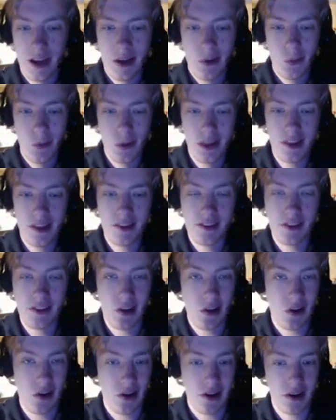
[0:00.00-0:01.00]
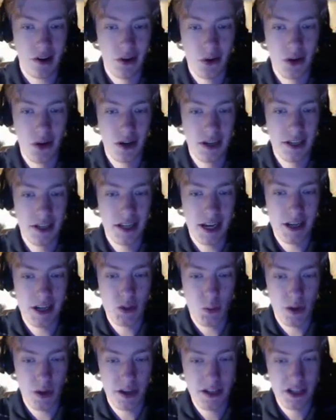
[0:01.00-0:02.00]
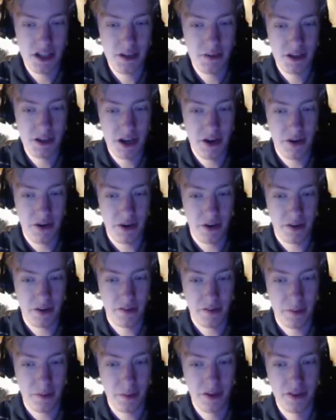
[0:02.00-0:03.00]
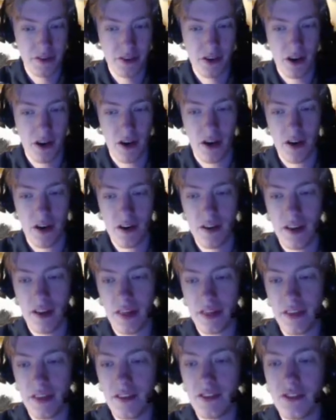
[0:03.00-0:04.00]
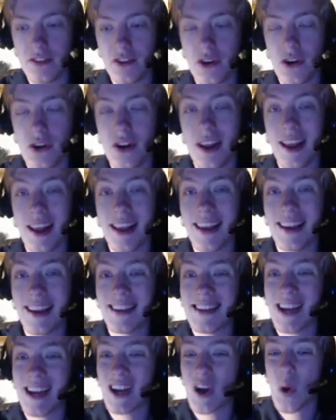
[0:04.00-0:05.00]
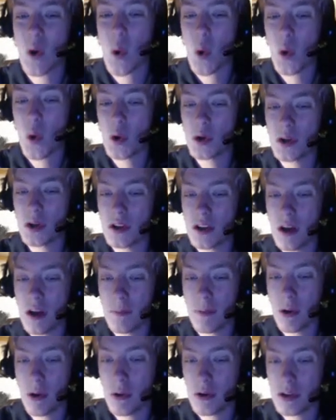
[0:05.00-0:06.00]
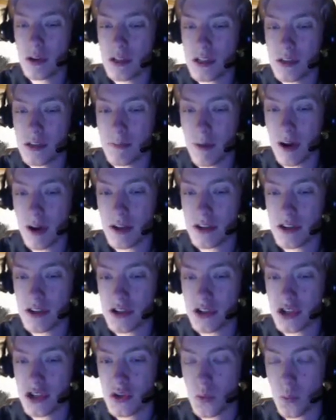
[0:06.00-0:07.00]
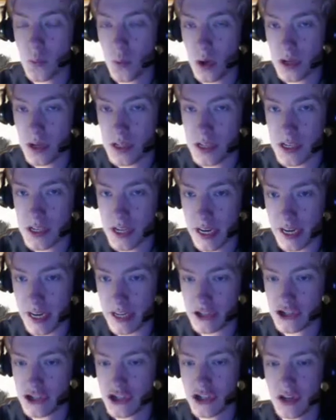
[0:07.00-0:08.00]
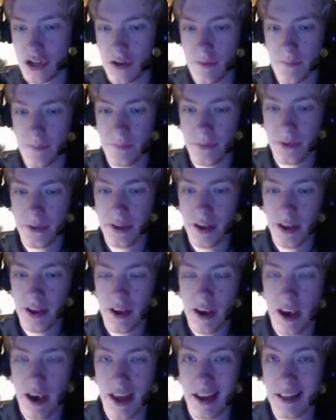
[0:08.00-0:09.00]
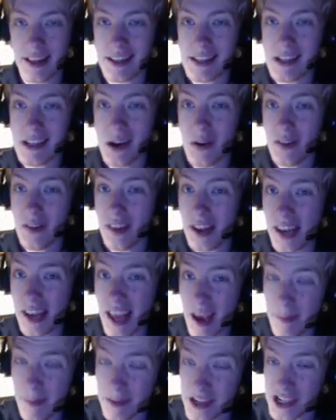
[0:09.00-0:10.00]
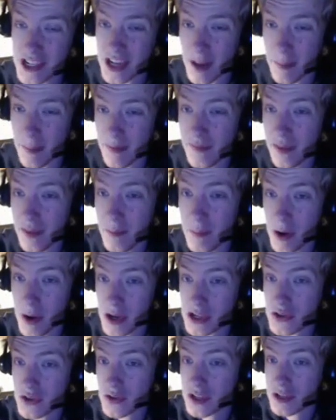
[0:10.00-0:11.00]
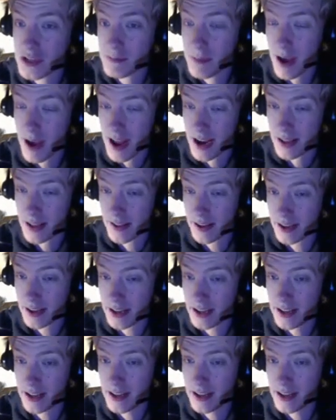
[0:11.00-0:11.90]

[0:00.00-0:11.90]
With this card, you can detach 1 Xyz material from this card, and this turn it can attack all opponent's monsters once each. And at the start of the damage step, if the monster it's battling